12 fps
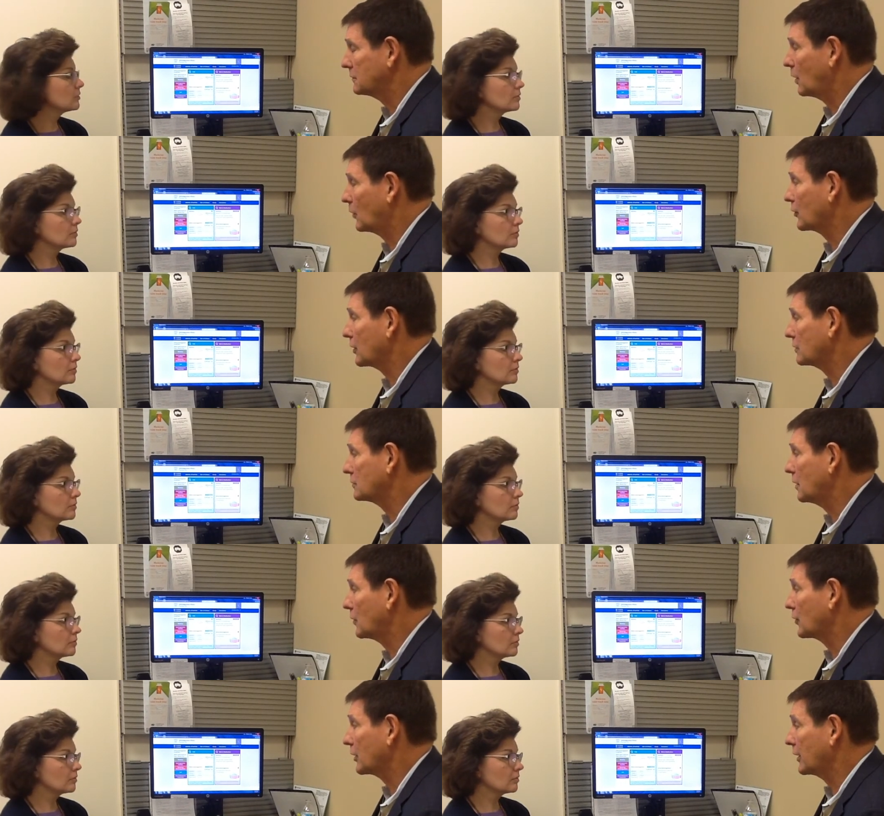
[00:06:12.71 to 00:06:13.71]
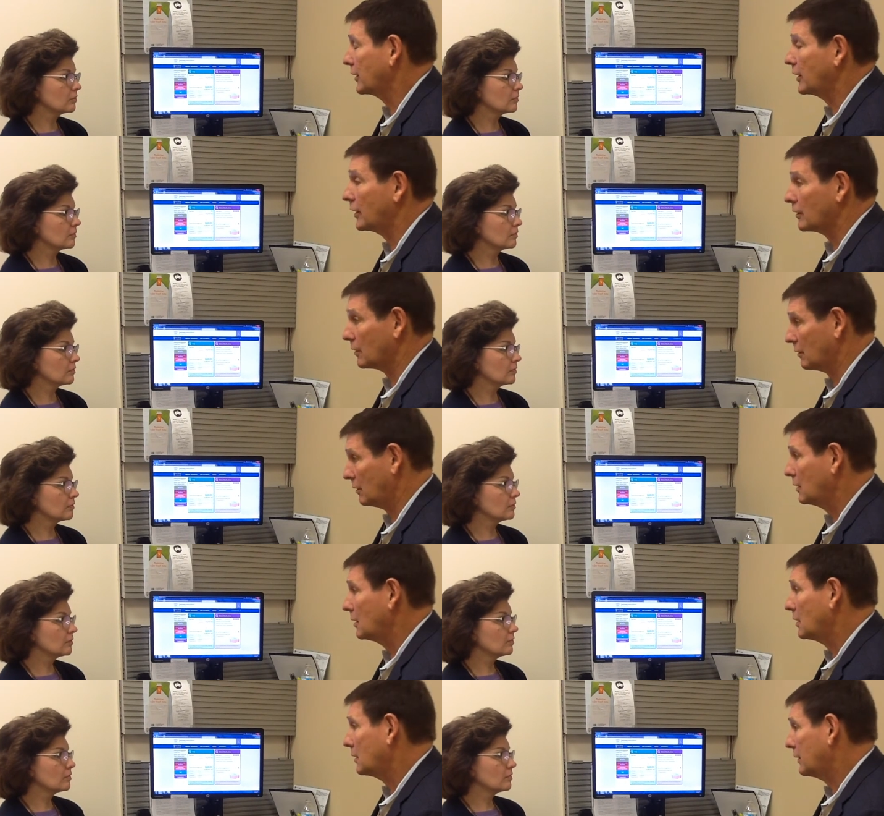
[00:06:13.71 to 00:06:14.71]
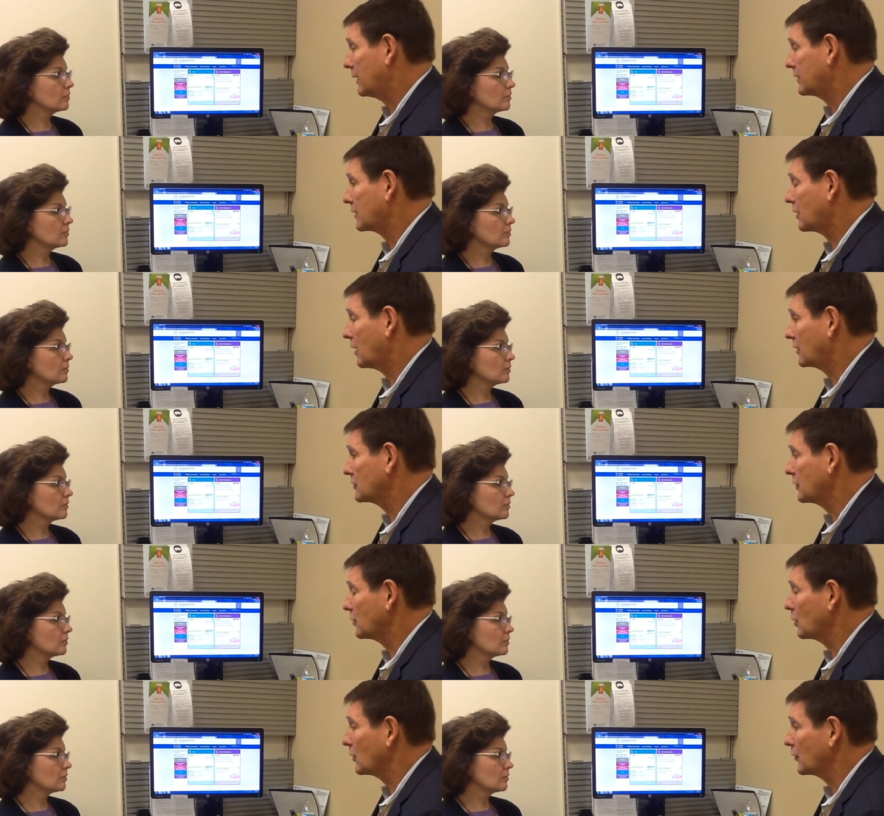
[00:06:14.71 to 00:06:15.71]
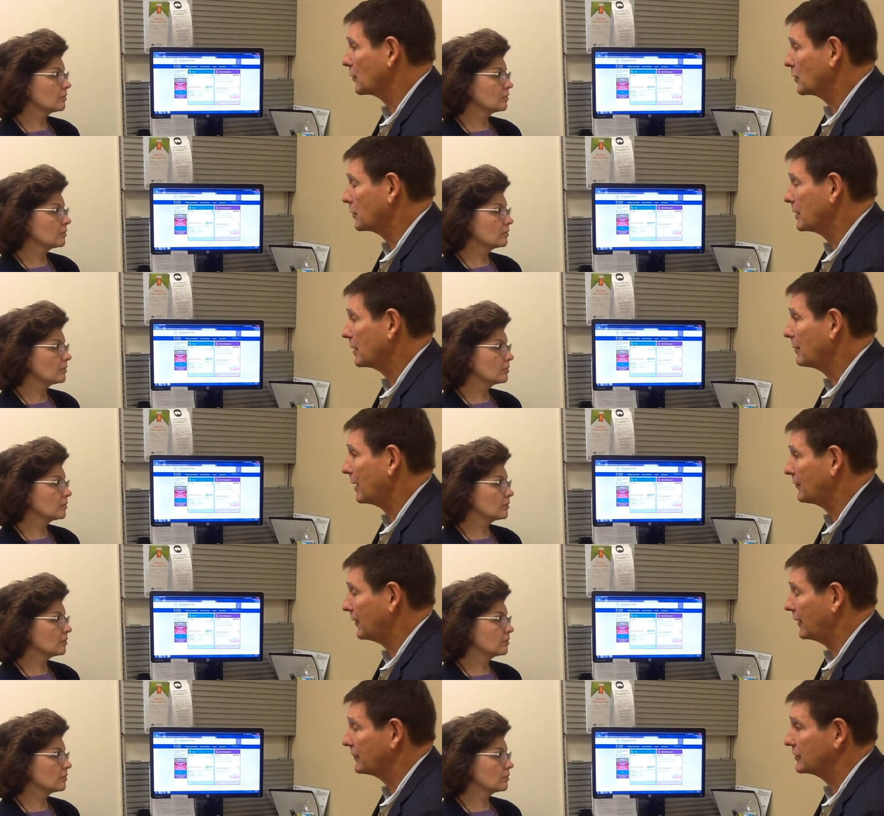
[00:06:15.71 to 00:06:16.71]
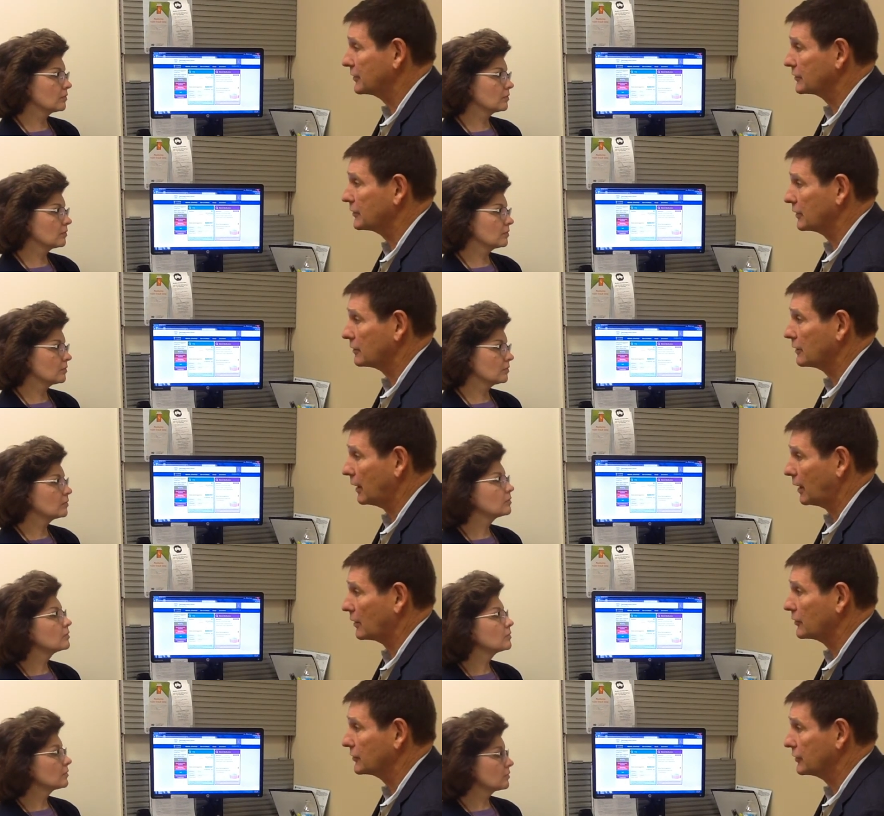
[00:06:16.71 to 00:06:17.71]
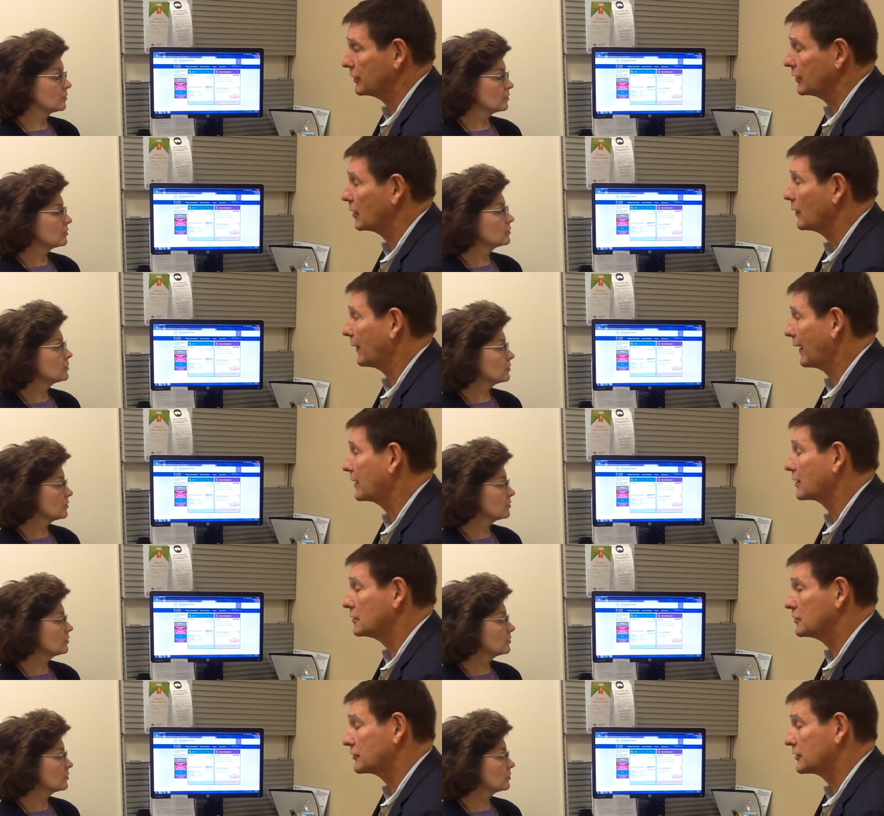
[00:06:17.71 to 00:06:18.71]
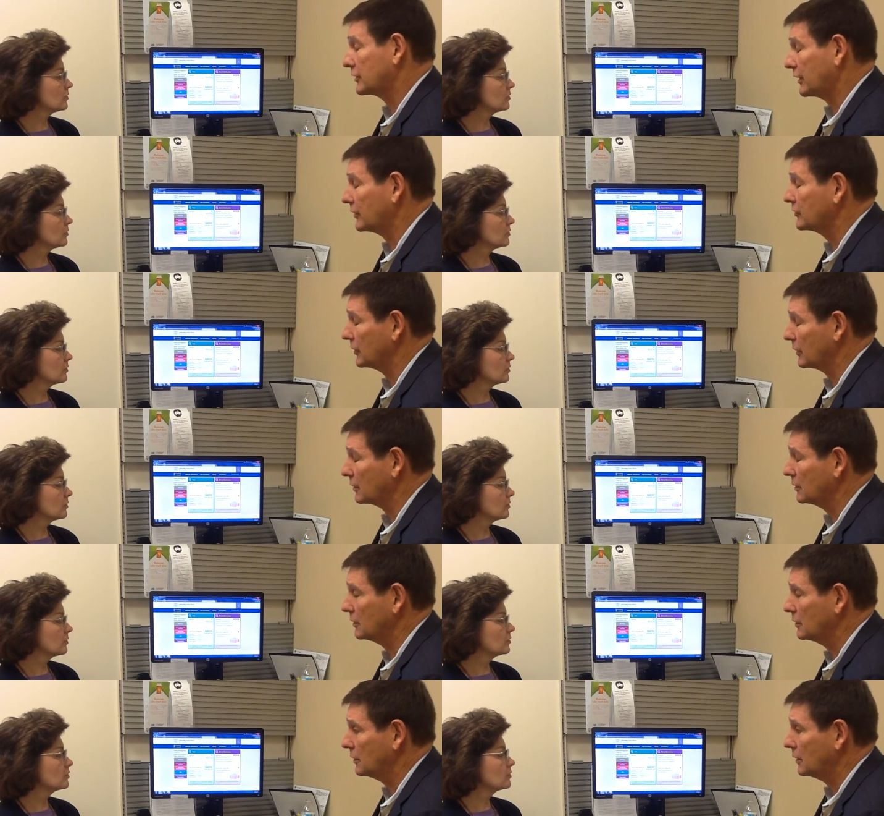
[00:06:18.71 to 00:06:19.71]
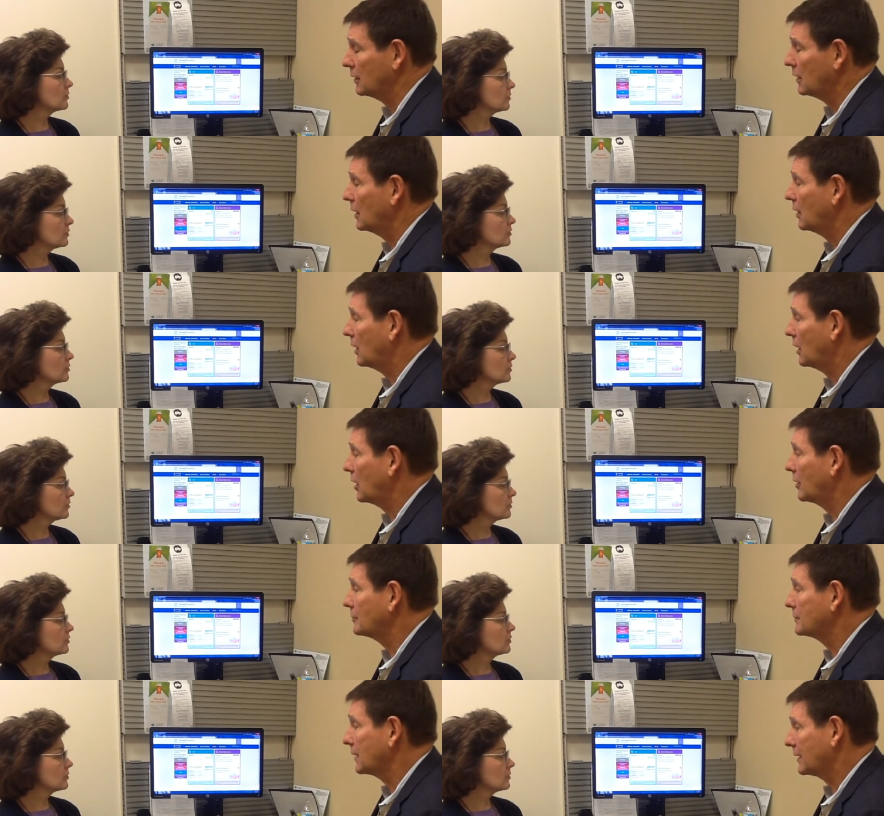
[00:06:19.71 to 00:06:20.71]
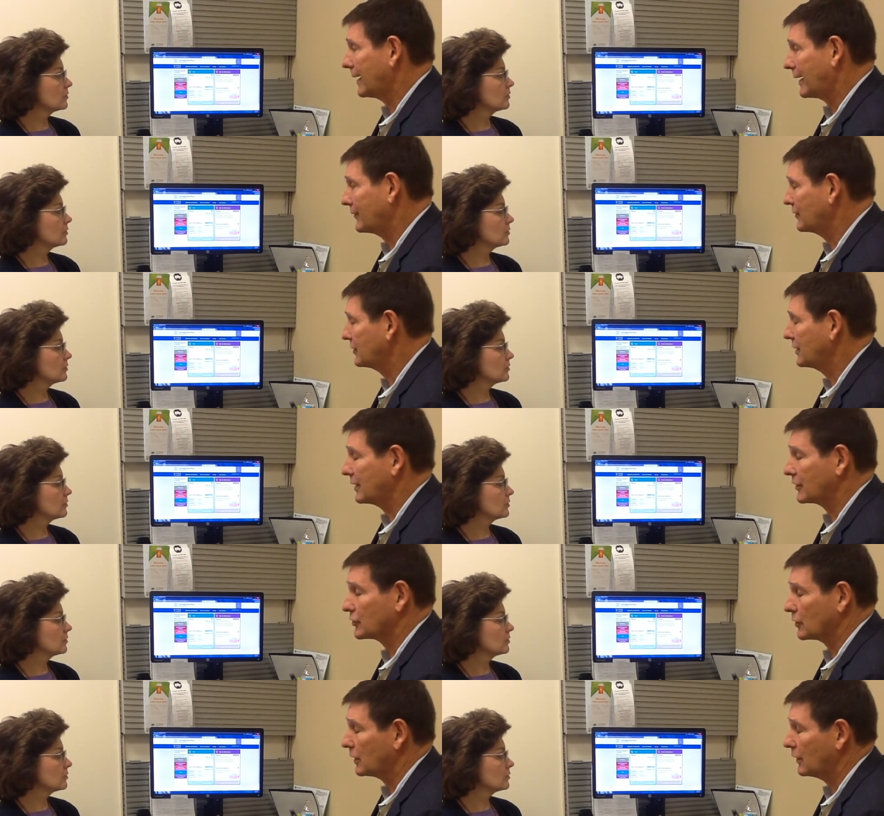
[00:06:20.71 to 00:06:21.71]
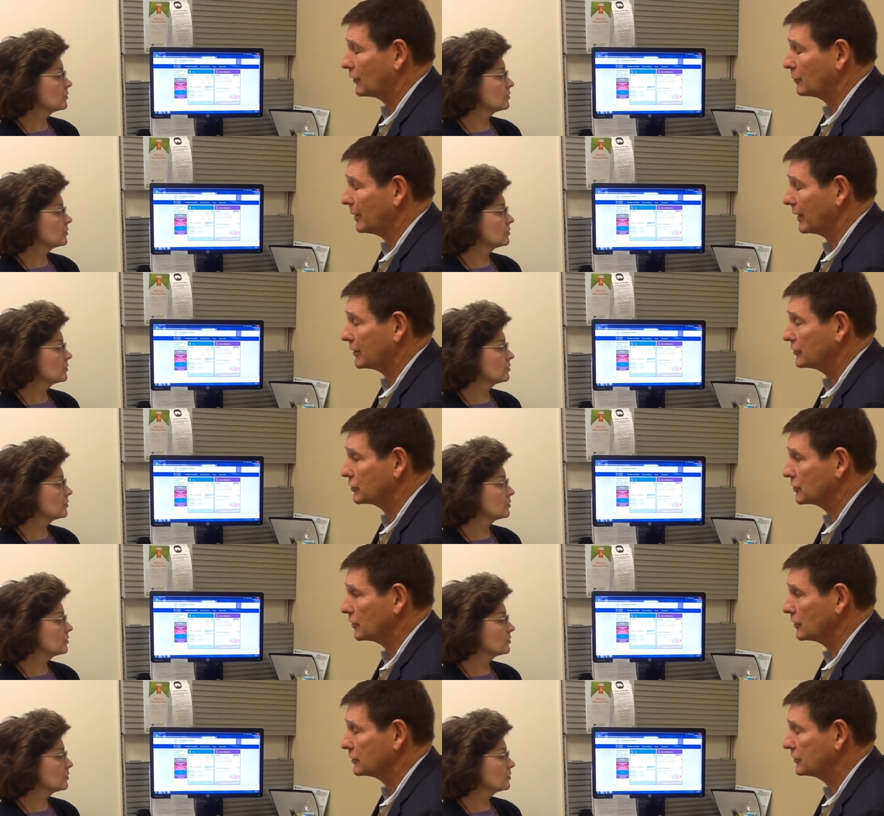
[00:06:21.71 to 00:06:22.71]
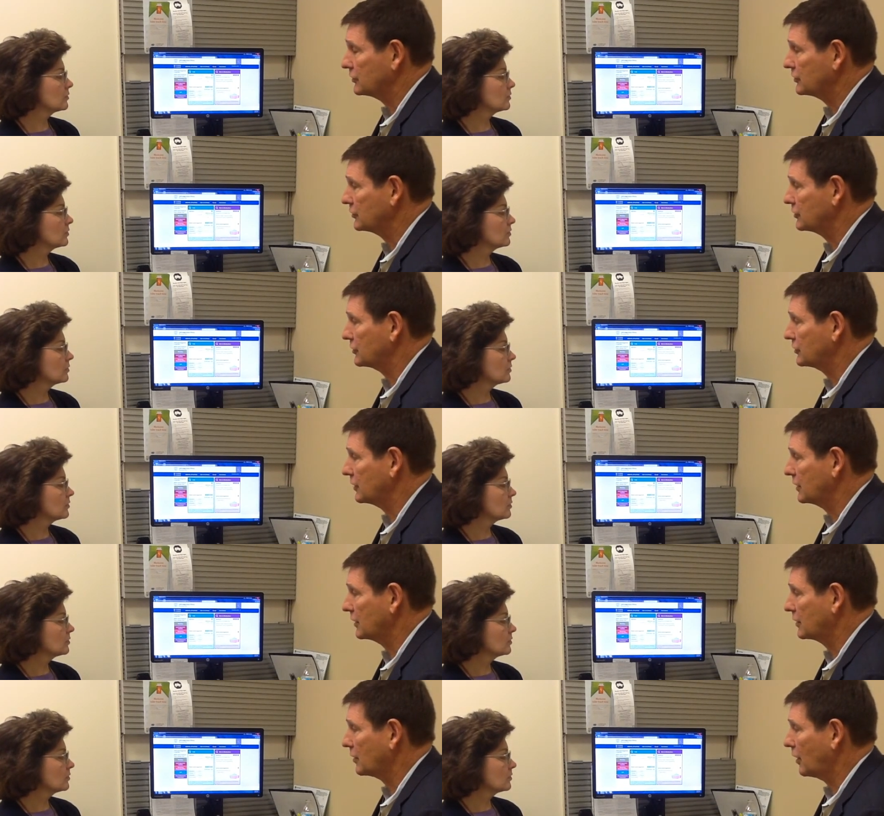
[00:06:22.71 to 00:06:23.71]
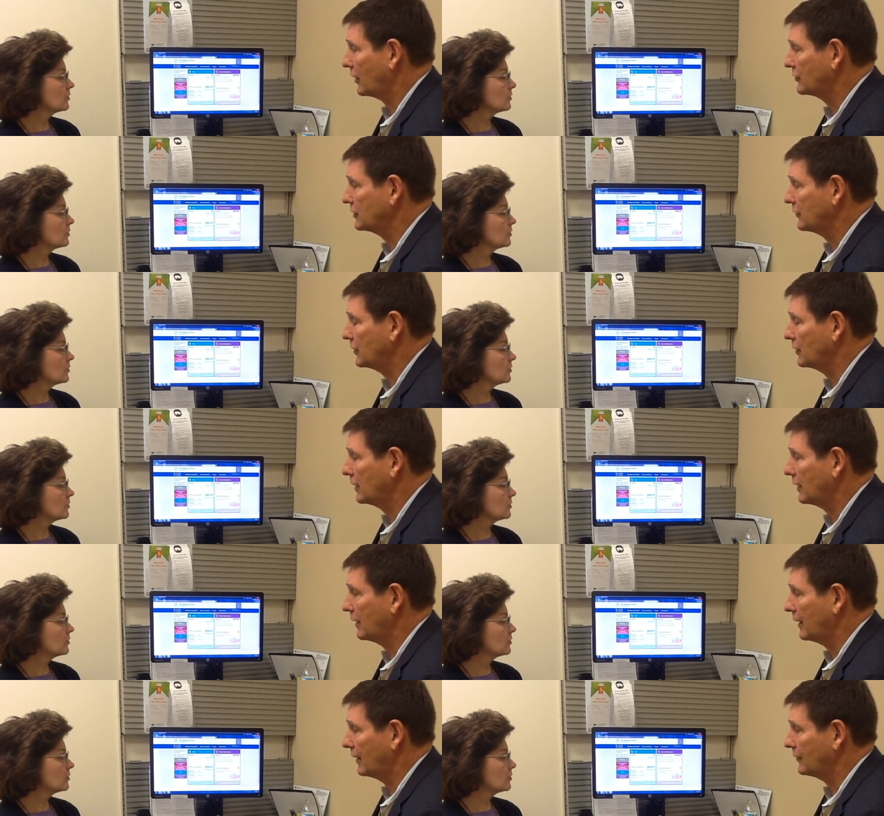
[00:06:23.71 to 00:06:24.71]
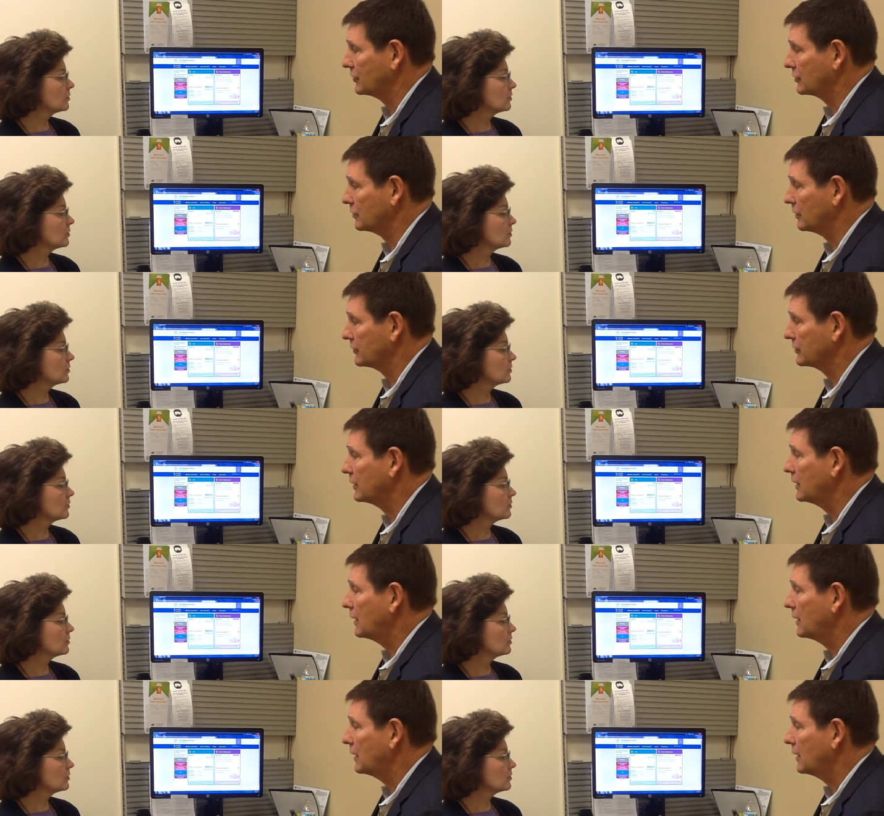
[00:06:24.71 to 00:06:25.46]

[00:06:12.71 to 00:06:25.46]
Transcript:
Speaker 1: over over a year that the cost of the warfarin would be about five to six hundred dollars a year, and that includes the testing. Um, a lot of things are covered by insurance. This is just the cost if you didn't have insurance.